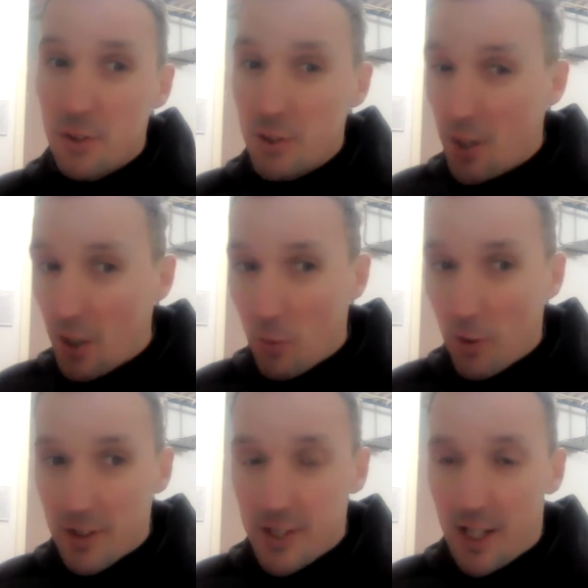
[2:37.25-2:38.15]
So you're going to want
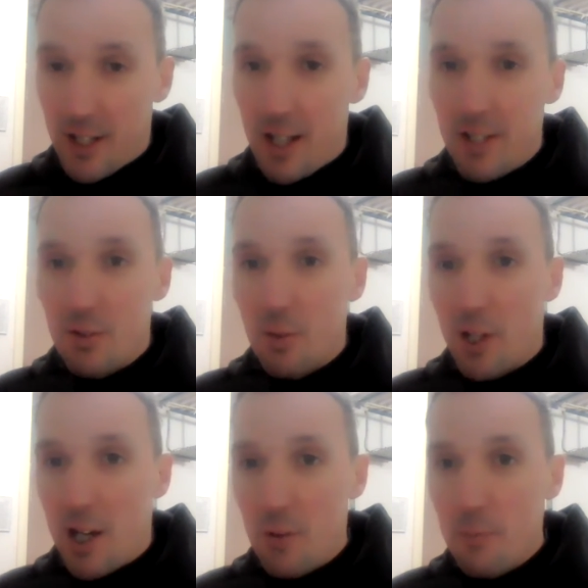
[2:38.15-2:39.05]
to take that into
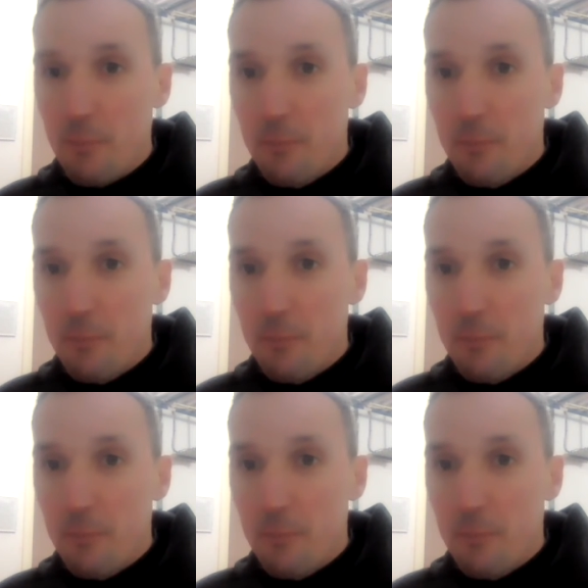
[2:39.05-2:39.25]
account.